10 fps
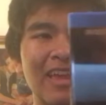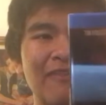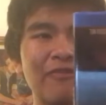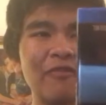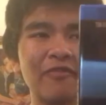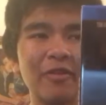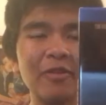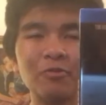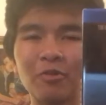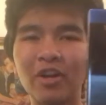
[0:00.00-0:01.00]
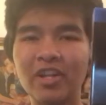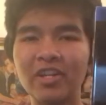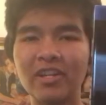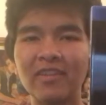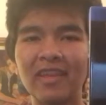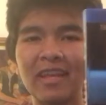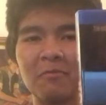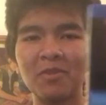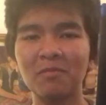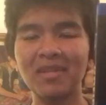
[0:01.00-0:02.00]
it felt very rushed and like it
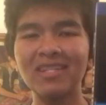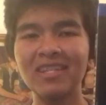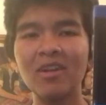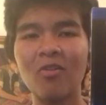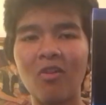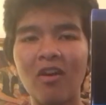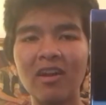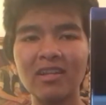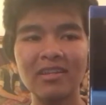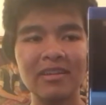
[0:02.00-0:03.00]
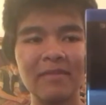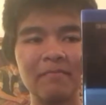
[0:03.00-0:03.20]
was missing a lot.